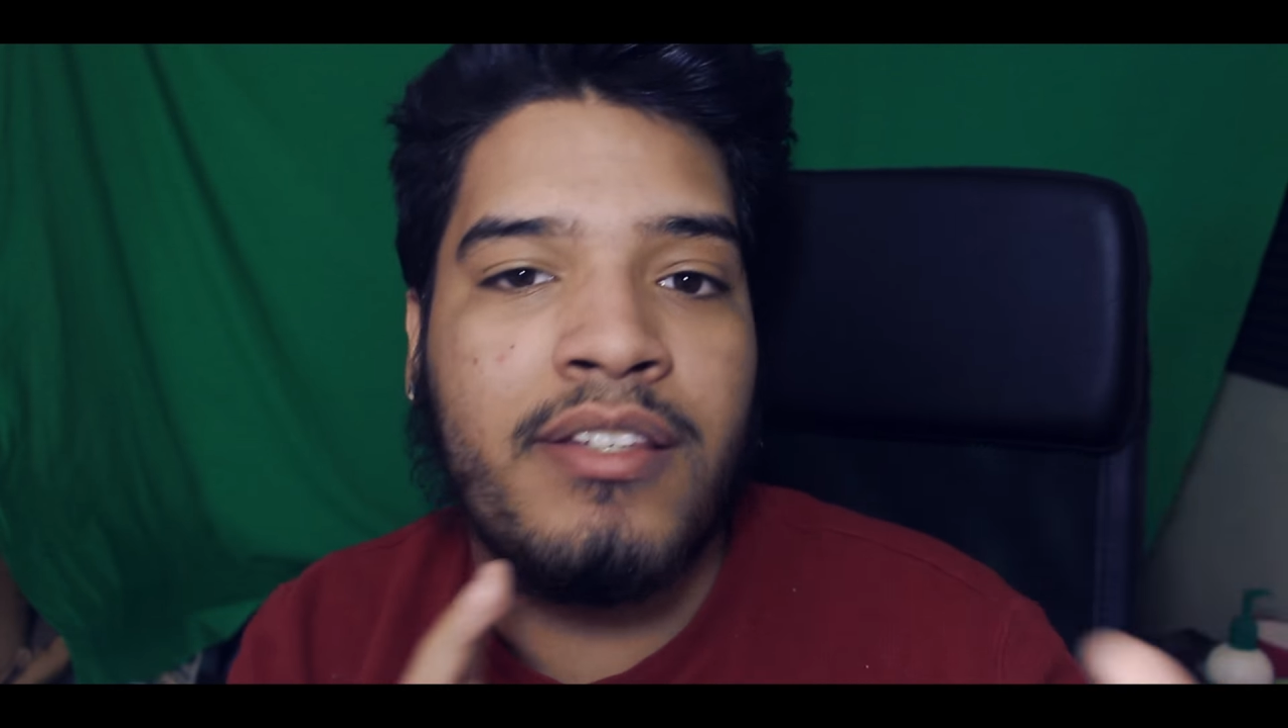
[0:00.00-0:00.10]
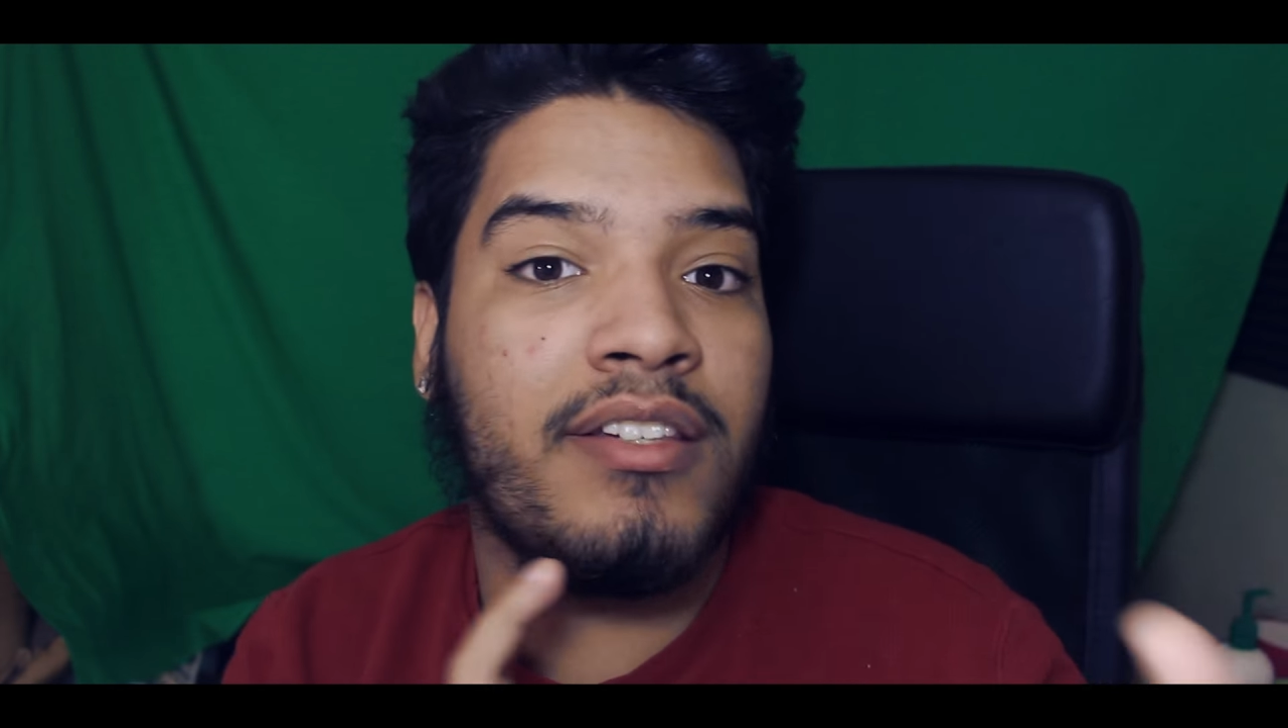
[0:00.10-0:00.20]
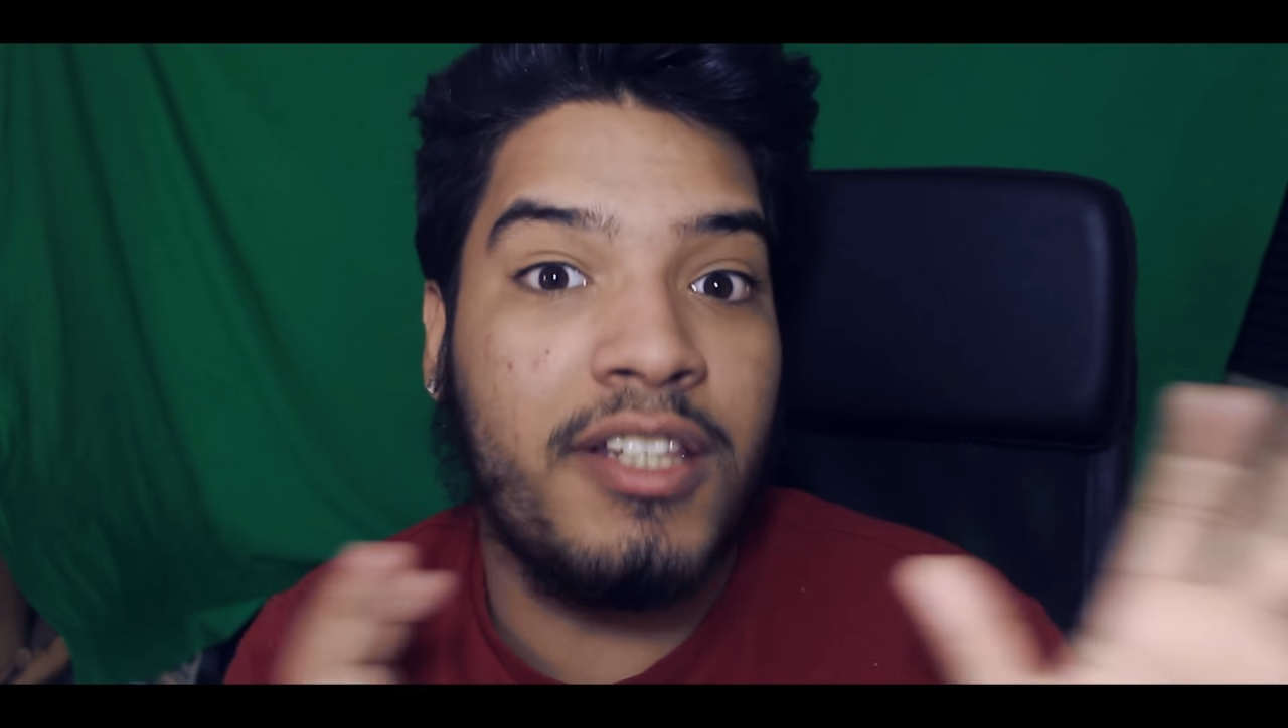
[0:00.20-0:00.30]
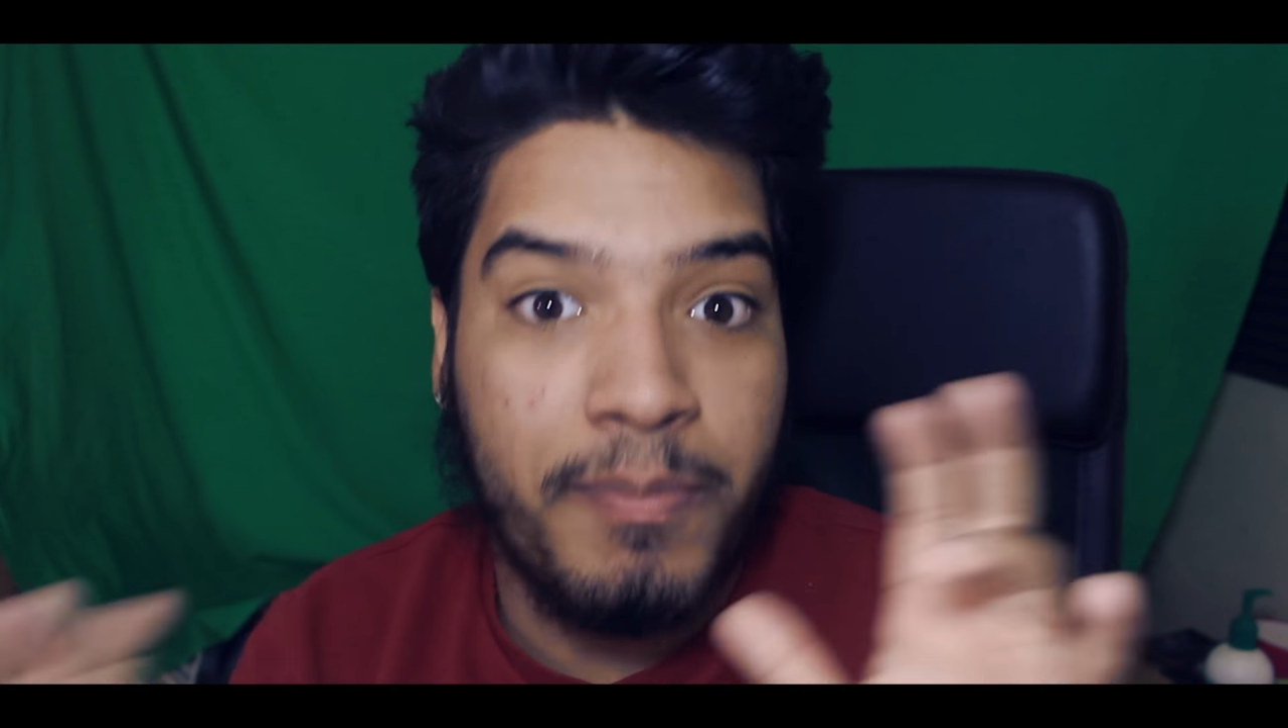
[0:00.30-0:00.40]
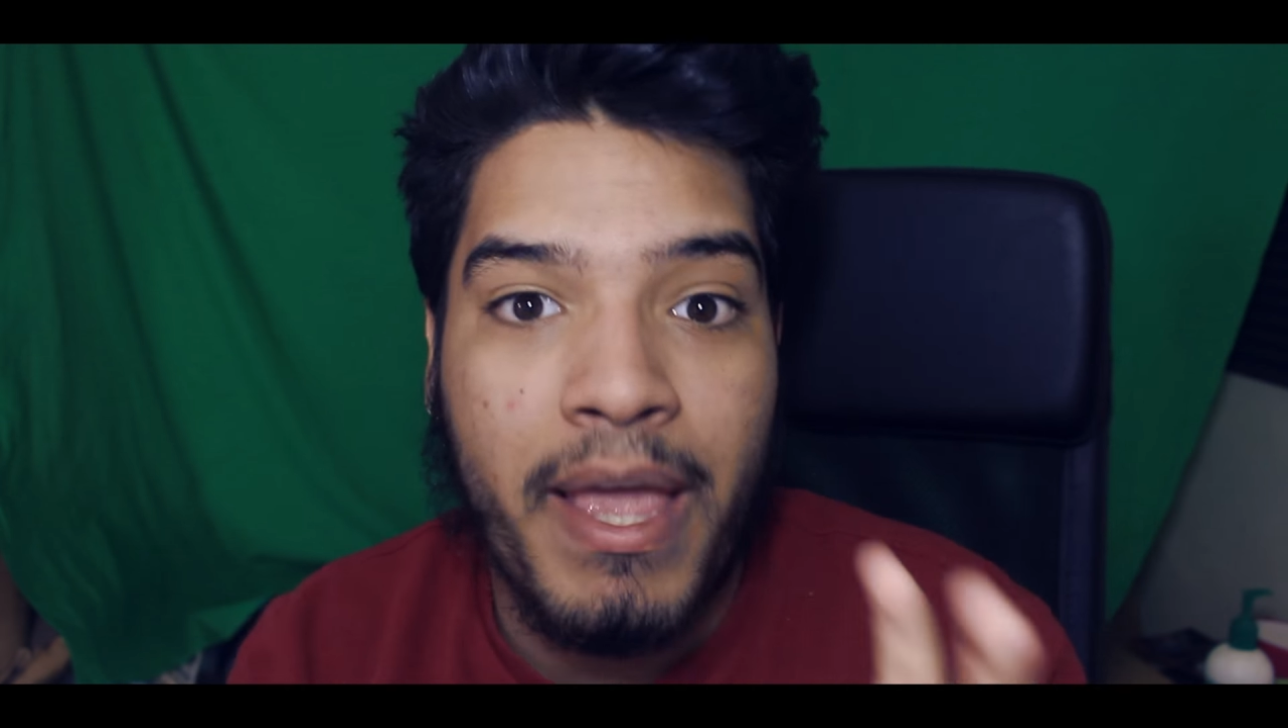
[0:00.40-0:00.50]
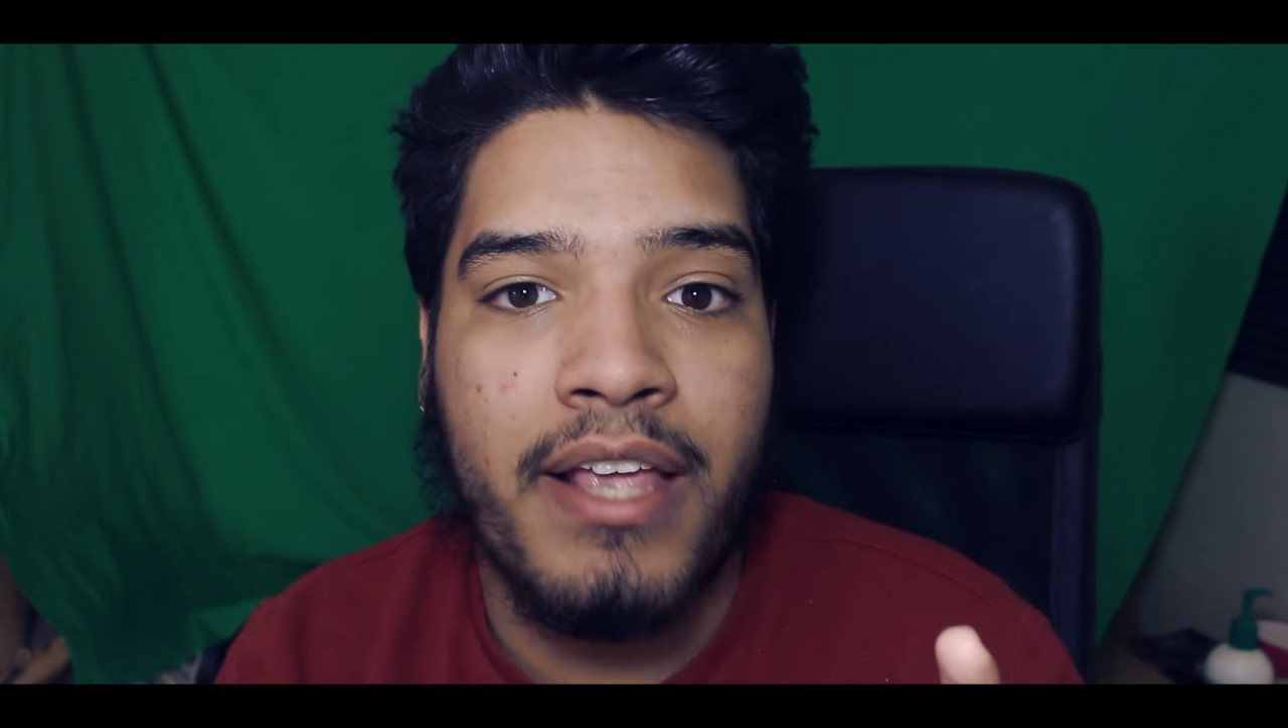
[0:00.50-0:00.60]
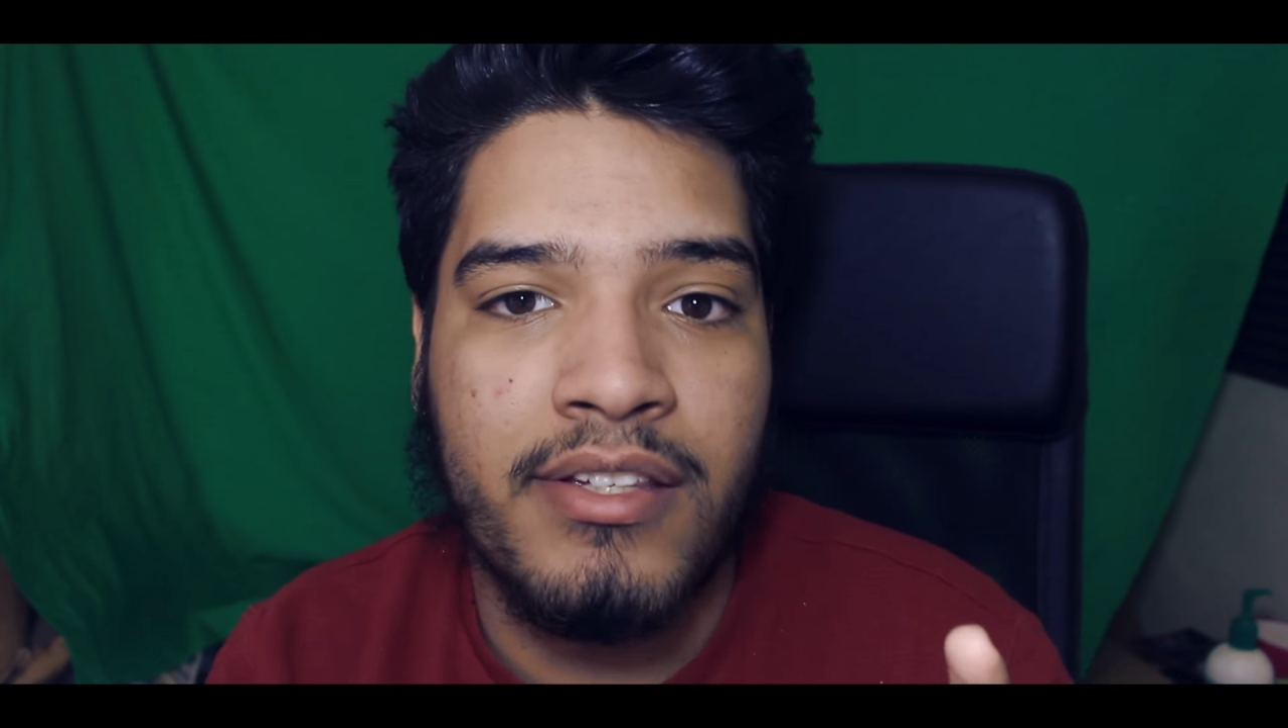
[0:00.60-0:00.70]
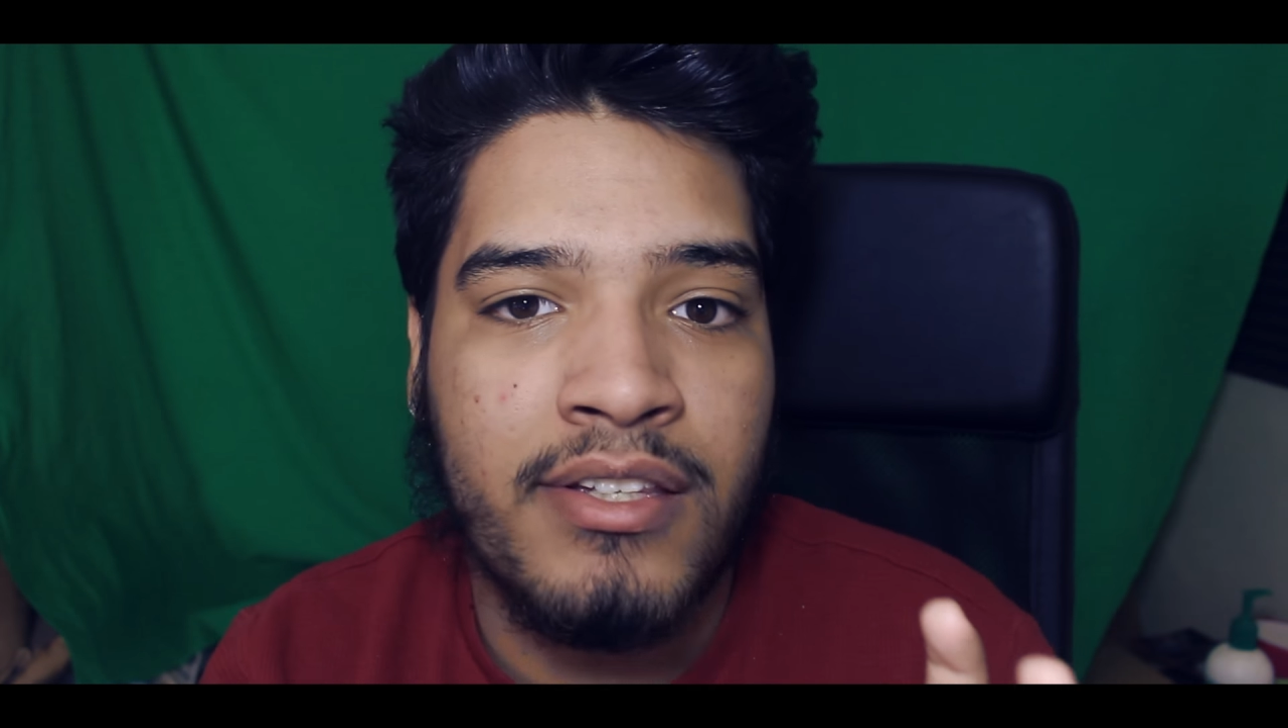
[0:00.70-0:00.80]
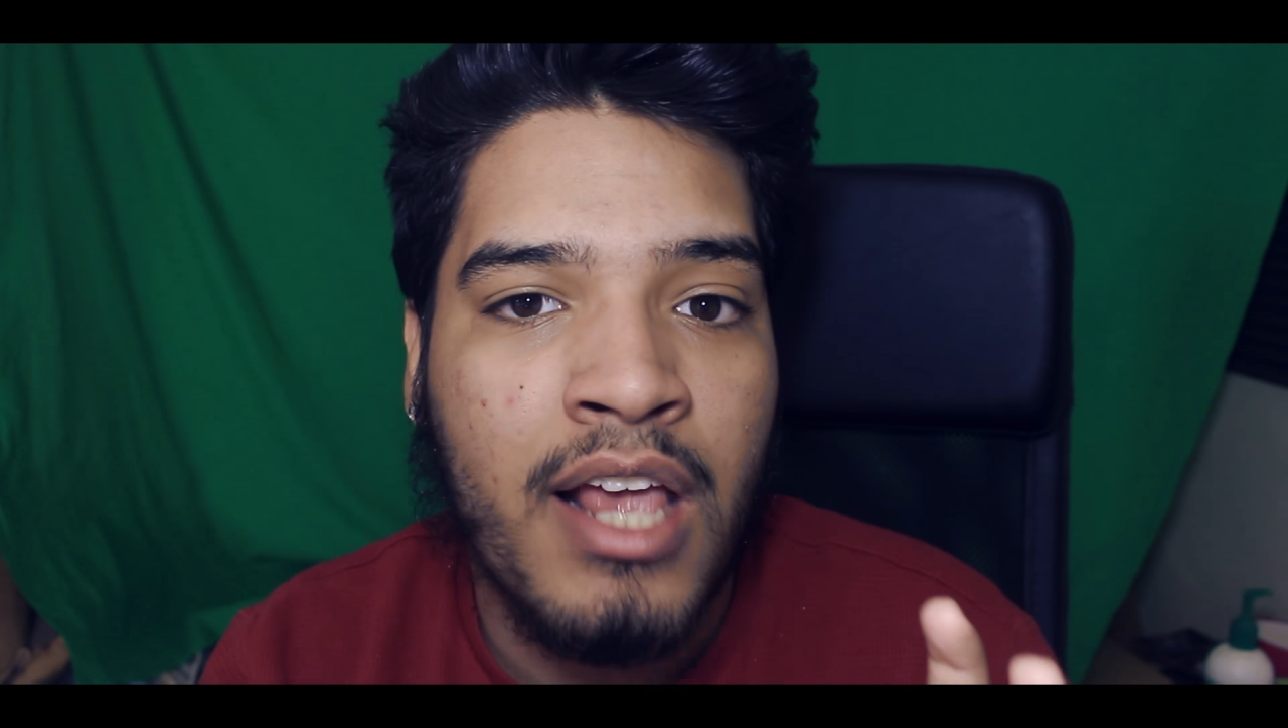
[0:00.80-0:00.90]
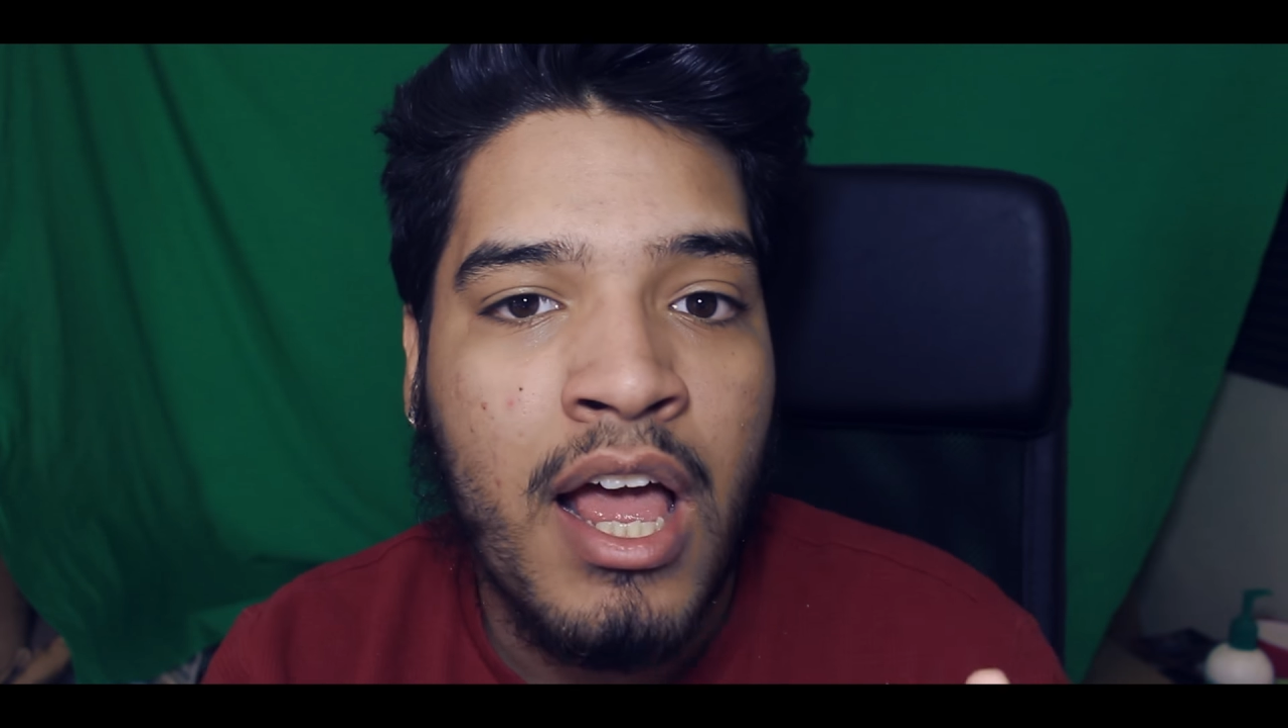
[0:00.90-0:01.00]

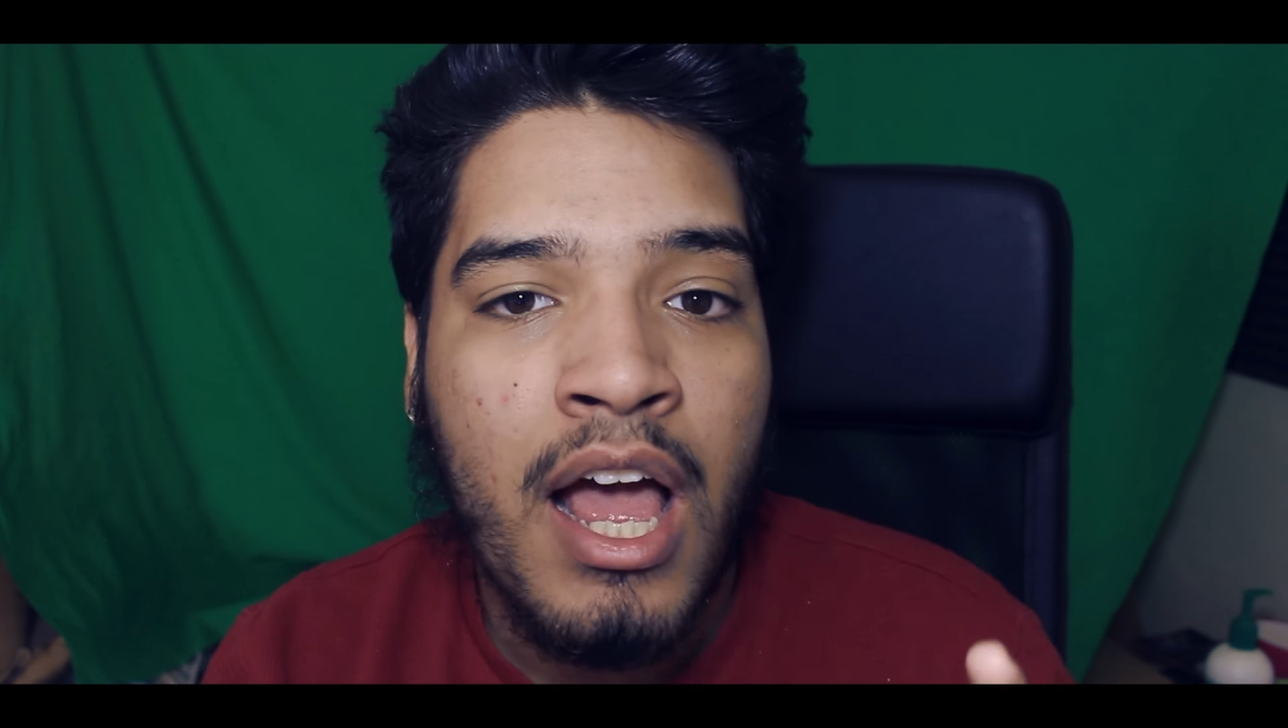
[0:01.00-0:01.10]
space